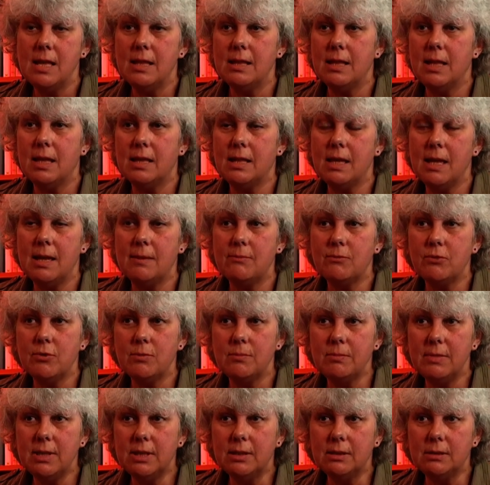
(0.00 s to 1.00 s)
They came
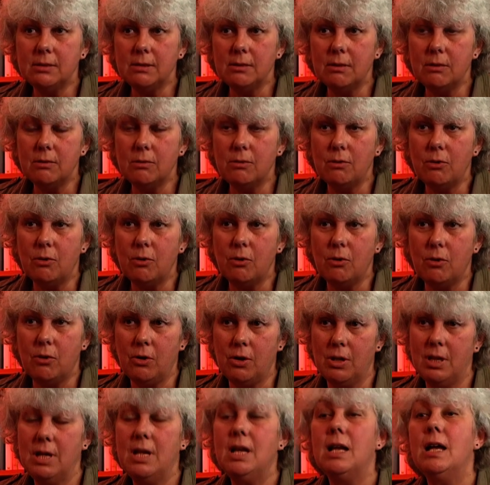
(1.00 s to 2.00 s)
from middle or
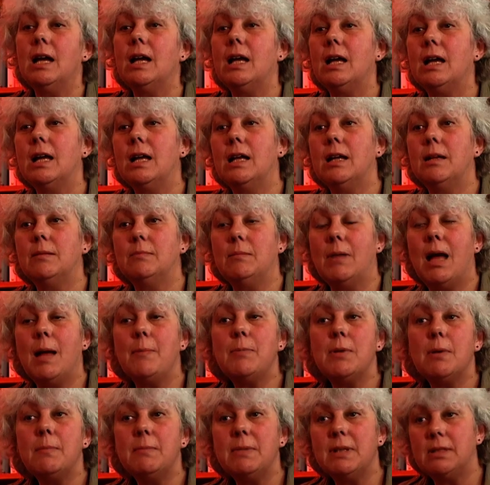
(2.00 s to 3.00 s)

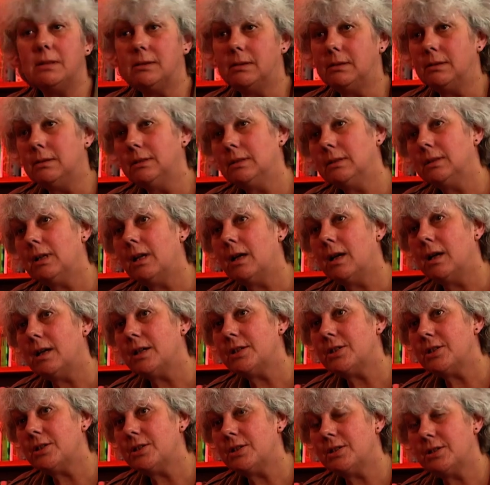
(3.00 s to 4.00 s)
upper middle
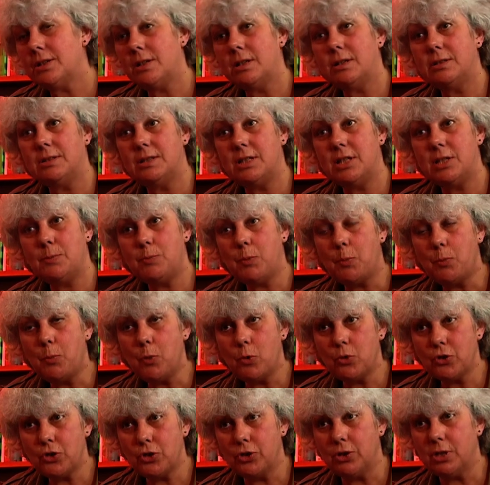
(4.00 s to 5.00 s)
class,
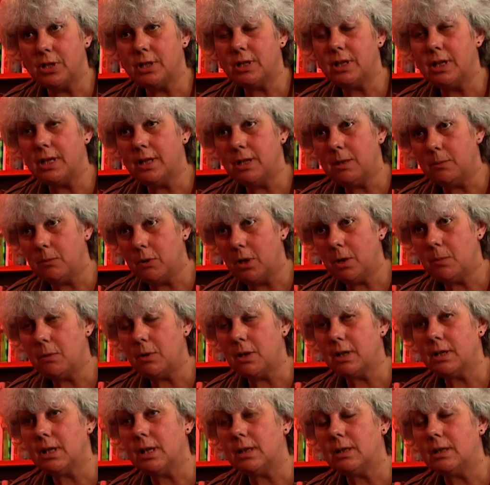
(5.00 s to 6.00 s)
disproportionately, there were
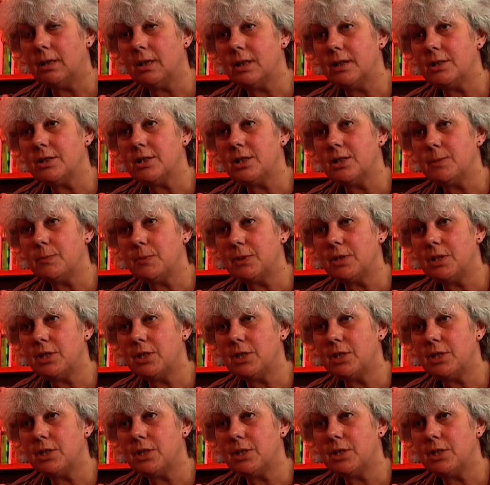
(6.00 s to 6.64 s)
working classes, but